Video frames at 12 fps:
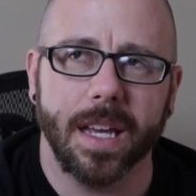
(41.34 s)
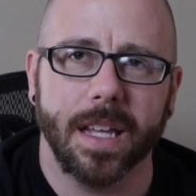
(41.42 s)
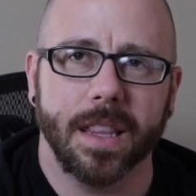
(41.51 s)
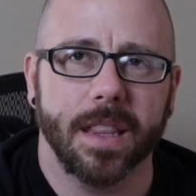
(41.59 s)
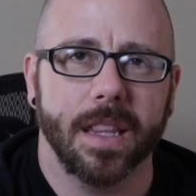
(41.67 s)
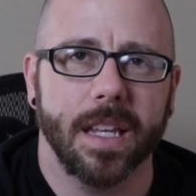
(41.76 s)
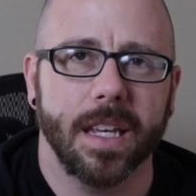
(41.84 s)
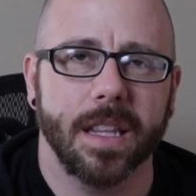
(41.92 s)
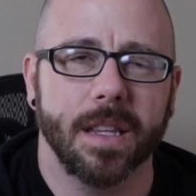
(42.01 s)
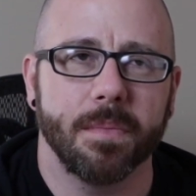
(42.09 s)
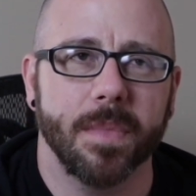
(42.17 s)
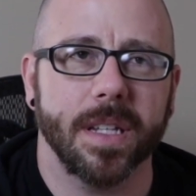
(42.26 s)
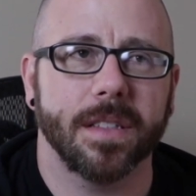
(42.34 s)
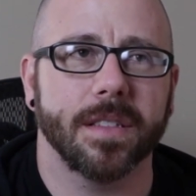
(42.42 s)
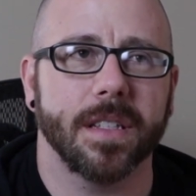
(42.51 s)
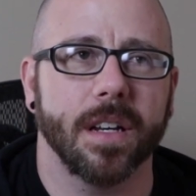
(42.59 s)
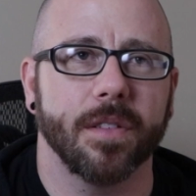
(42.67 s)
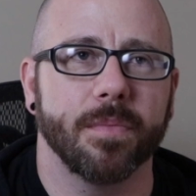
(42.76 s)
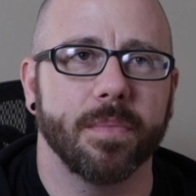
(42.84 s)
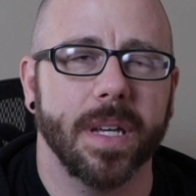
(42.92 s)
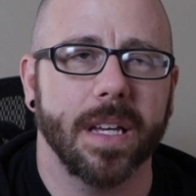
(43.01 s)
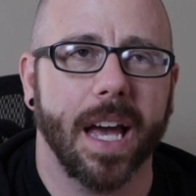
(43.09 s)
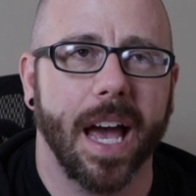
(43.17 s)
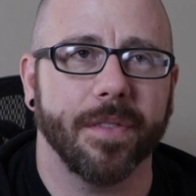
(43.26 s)
in the midst of
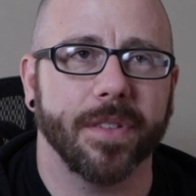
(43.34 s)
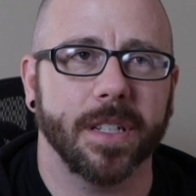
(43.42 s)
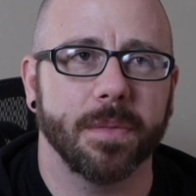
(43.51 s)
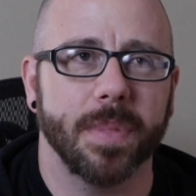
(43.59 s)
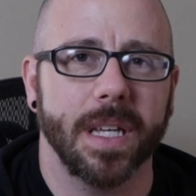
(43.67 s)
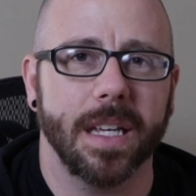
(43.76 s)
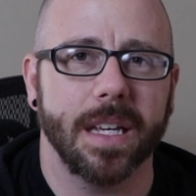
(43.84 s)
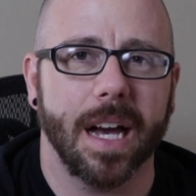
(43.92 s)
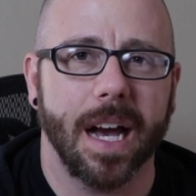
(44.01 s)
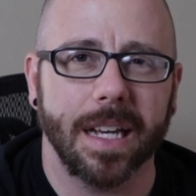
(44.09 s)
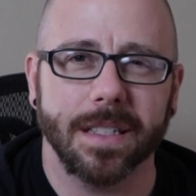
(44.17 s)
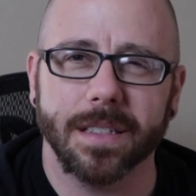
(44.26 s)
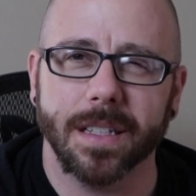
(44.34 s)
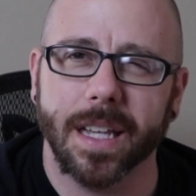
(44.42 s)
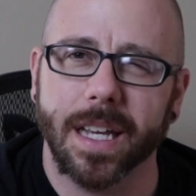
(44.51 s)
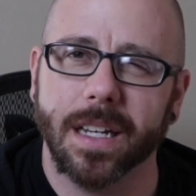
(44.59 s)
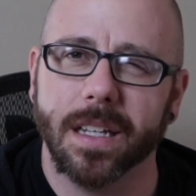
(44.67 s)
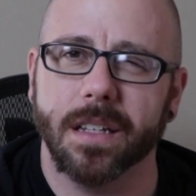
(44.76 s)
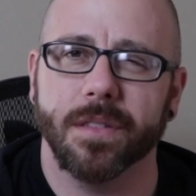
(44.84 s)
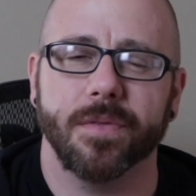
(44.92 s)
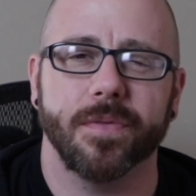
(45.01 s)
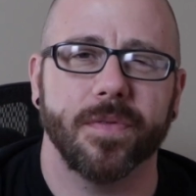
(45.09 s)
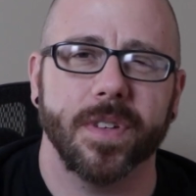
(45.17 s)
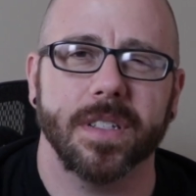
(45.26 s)
having to be isolated
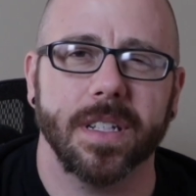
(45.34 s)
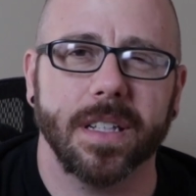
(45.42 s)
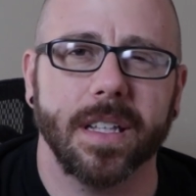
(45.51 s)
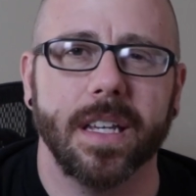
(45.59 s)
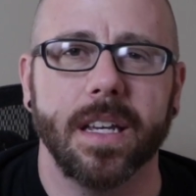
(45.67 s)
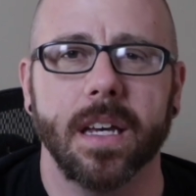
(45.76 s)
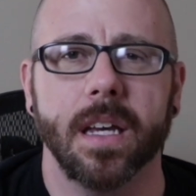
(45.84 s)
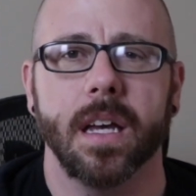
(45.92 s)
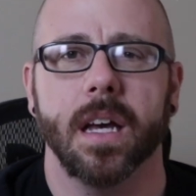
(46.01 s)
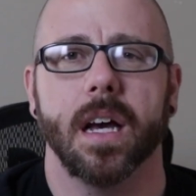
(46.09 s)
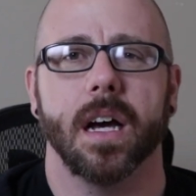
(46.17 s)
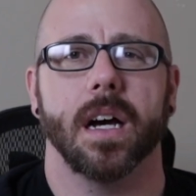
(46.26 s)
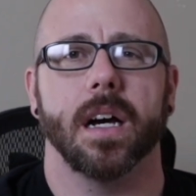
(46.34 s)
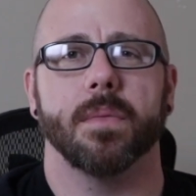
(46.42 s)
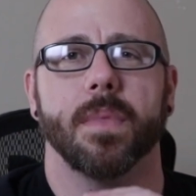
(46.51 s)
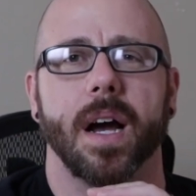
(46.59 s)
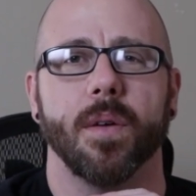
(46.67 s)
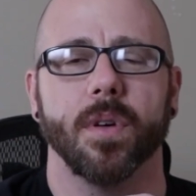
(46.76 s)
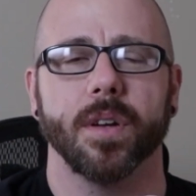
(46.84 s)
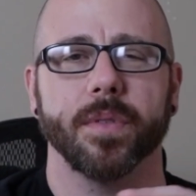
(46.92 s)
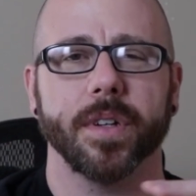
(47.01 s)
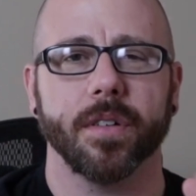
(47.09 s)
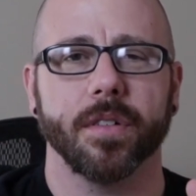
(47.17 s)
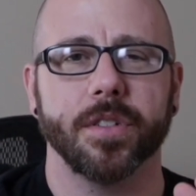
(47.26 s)
physically, I want to
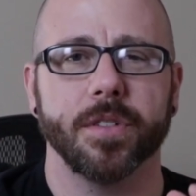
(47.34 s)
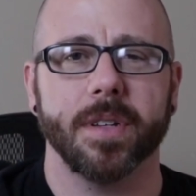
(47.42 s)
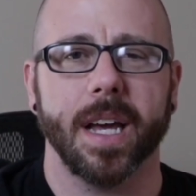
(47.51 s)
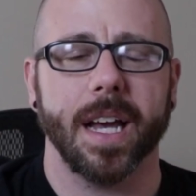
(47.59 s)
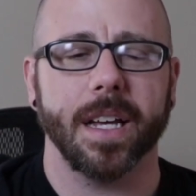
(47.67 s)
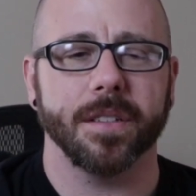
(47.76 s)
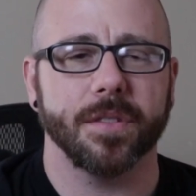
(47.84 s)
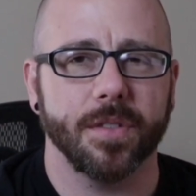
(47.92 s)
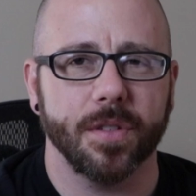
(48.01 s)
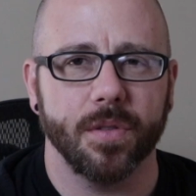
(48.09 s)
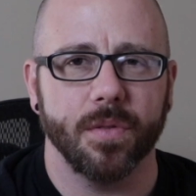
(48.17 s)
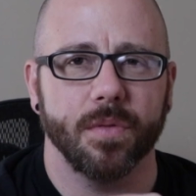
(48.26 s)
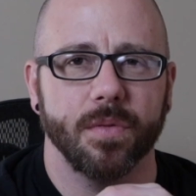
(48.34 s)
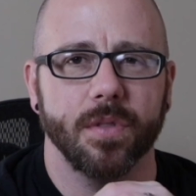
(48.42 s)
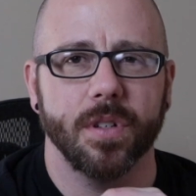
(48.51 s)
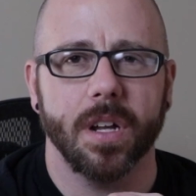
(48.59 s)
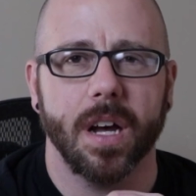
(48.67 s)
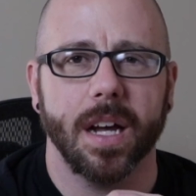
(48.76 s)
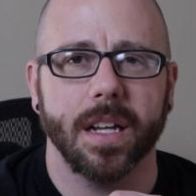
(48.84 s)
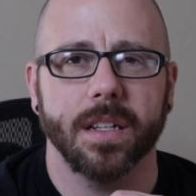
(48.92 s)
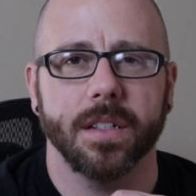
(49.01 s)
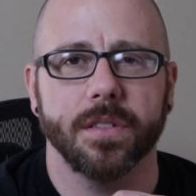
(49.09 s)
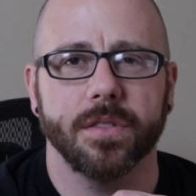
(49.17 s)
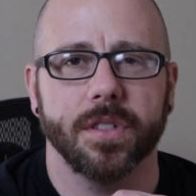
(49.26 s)
encourage you guys to not
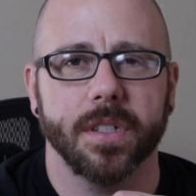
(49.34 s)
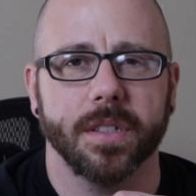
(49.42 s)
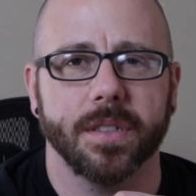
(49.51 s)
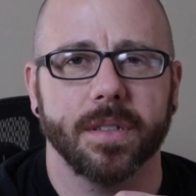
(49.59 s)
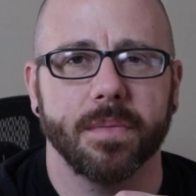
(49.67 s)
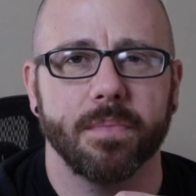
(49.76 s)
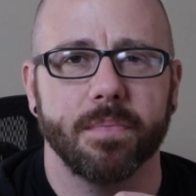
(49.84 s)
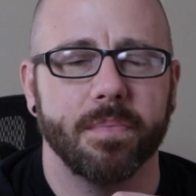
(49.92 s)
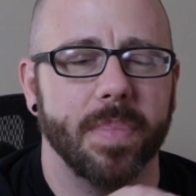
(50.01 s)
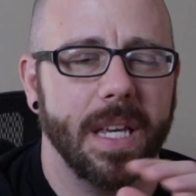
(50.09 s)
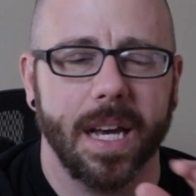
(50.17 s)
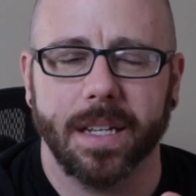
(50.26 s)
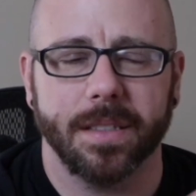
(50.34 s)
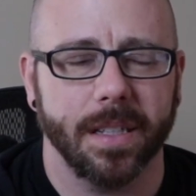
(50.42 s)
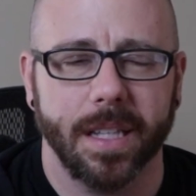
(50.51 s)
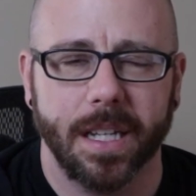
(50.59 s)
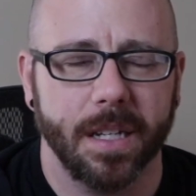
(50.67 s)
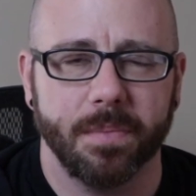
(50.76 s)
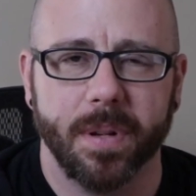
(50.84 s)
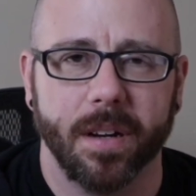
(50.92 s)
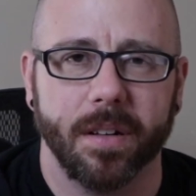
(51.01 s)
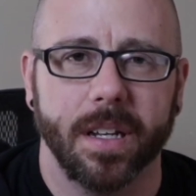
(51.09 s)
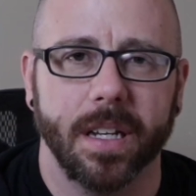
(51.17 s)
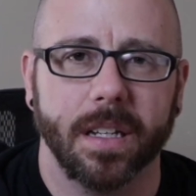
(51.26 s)
just be isolated,
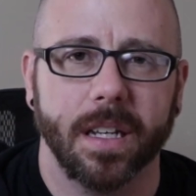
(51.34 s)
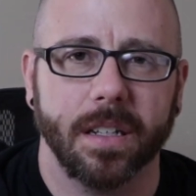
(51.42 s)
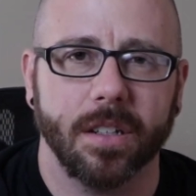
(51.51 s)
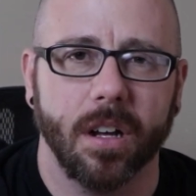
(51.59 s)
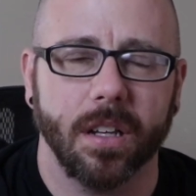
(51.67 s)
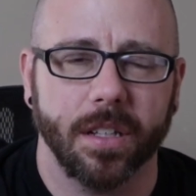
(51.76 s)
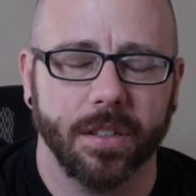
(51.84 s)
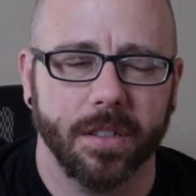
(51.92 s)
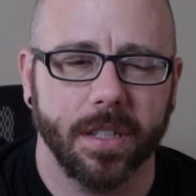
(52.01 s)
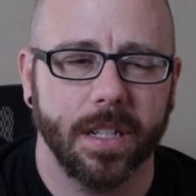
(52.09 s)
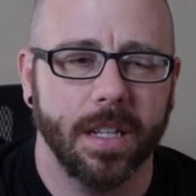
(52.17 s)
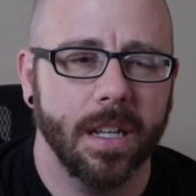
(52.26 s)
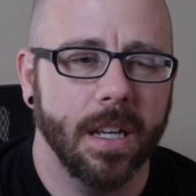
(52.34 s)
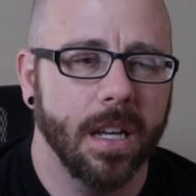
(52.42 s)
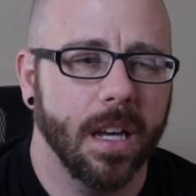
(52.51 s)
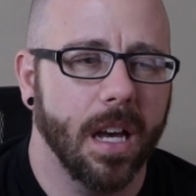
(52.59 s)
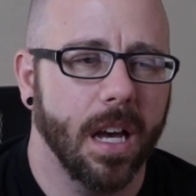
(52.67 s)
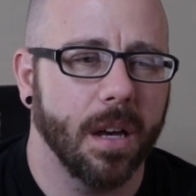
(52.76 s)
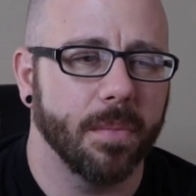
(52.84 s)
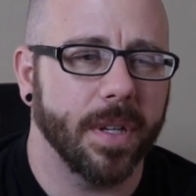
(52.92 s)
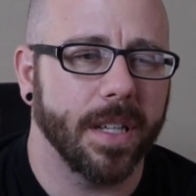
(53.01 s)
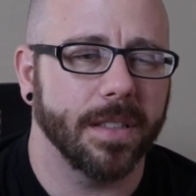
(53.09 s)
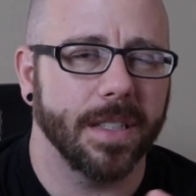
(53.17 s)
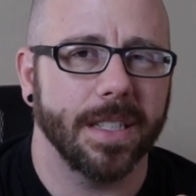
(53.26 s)
period, and call it good.
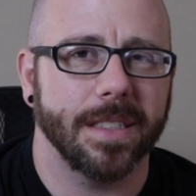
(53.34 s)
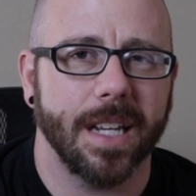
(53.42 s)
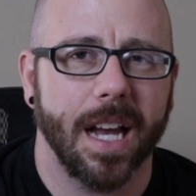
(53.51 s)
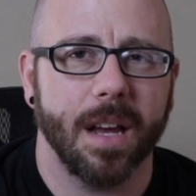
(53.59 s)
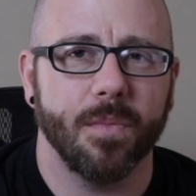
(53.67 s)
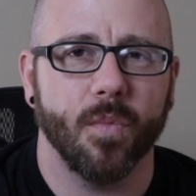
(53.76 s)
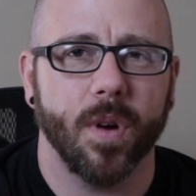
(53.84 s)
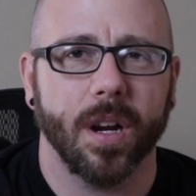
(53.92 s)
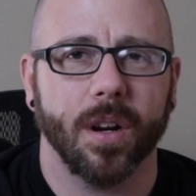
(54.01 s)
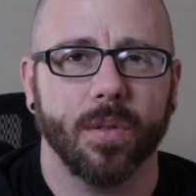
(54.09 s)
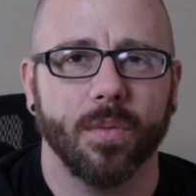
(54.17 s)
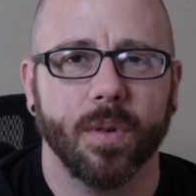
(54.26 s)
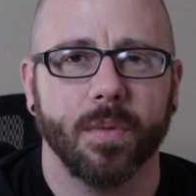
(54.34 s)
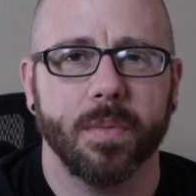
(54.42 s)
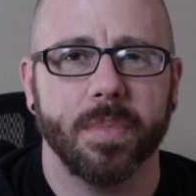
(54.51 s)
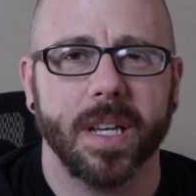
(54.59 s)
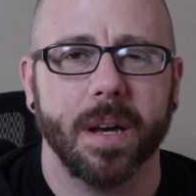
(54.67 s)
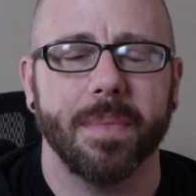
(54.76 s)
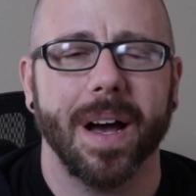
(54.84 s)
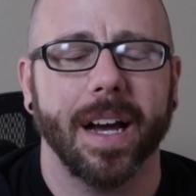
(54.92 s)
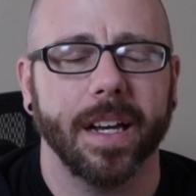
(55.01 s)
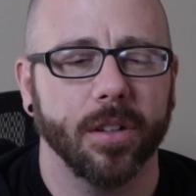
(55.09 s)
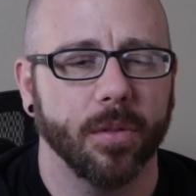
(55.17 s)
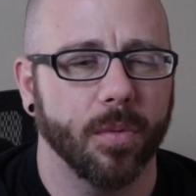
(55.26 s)
Because in a time where we become
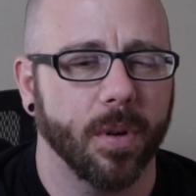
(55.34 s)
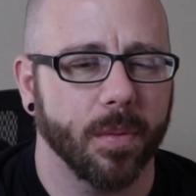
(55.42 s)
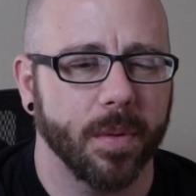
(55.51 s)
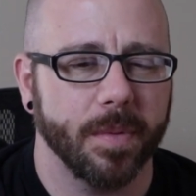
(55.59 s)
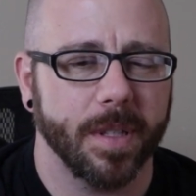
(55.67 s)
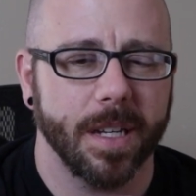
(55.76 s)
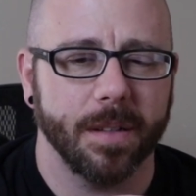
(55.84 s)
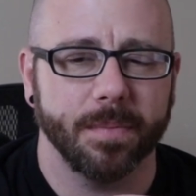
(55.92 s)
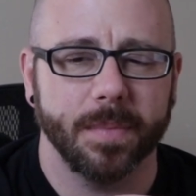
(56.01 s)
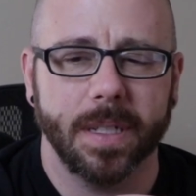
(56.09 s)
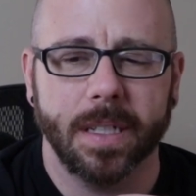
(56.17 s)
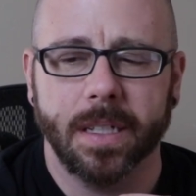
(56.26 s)
idle, where we become